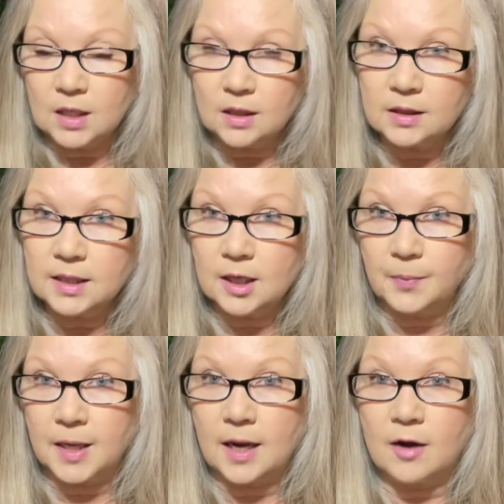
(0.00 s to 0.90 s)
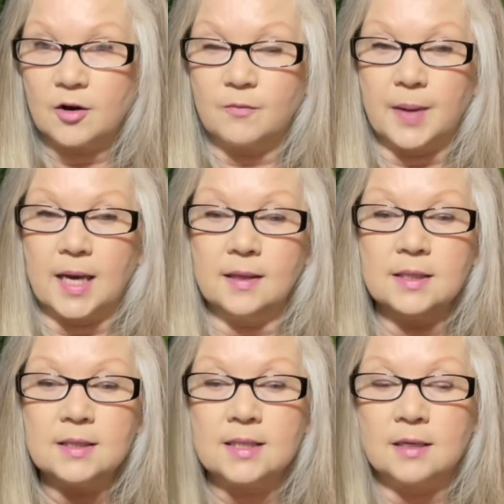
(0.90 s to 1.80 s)
a little bit out of
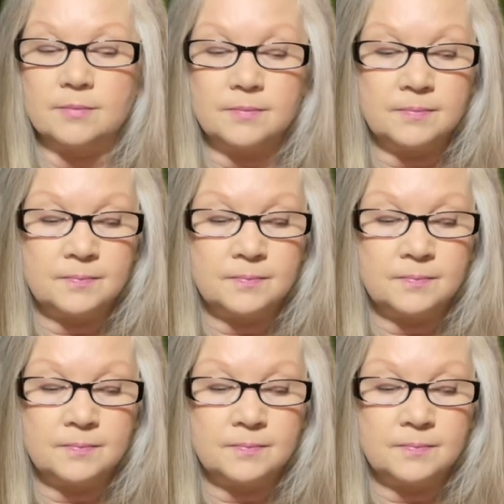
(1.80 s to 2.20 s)
balance and,